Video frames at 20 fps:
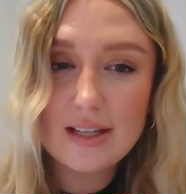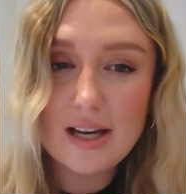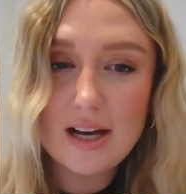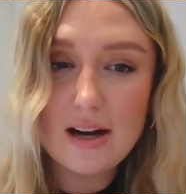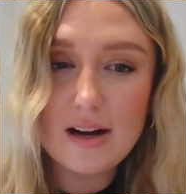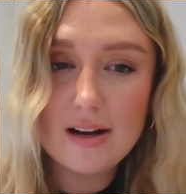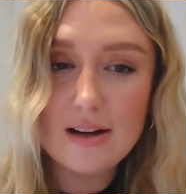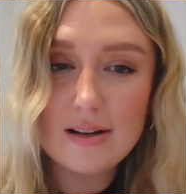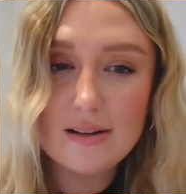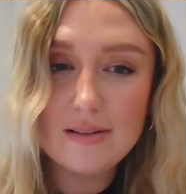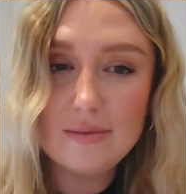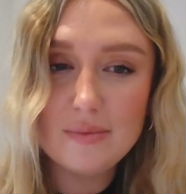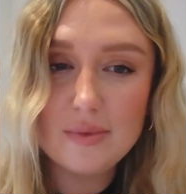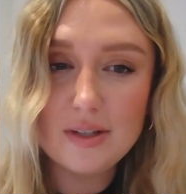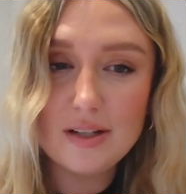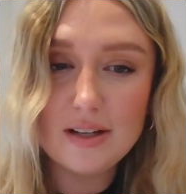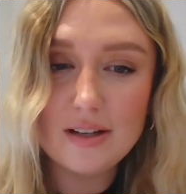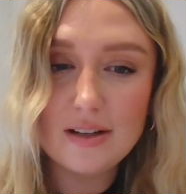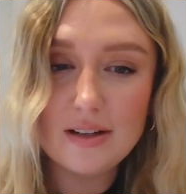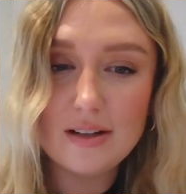I'm
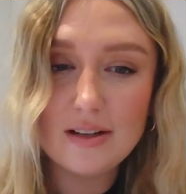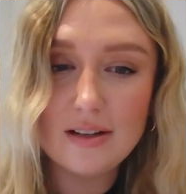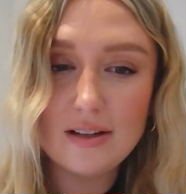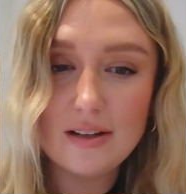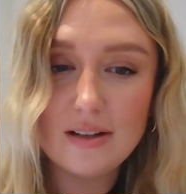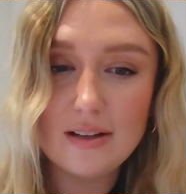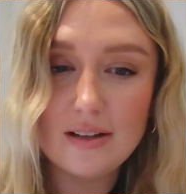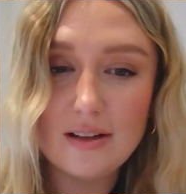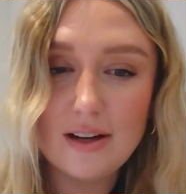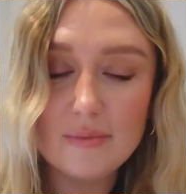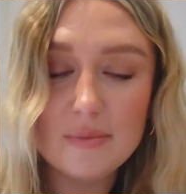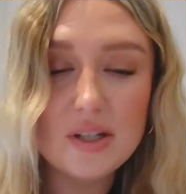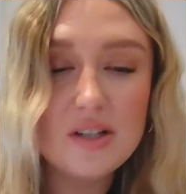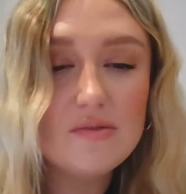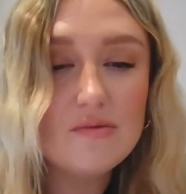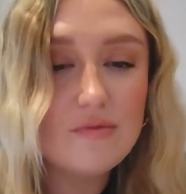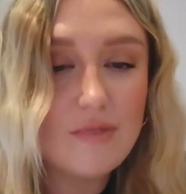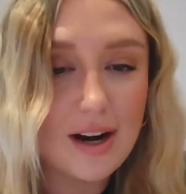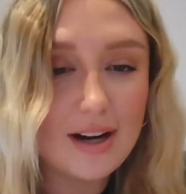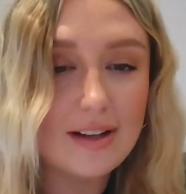gonna
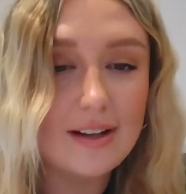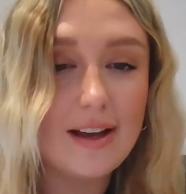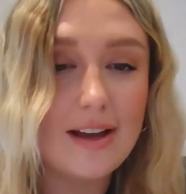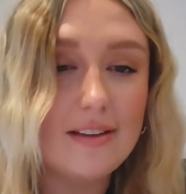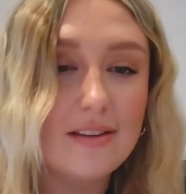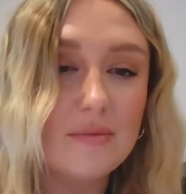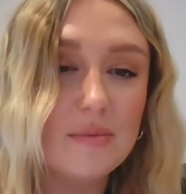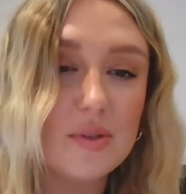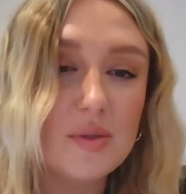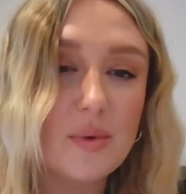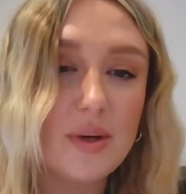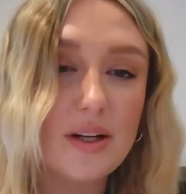relegate them as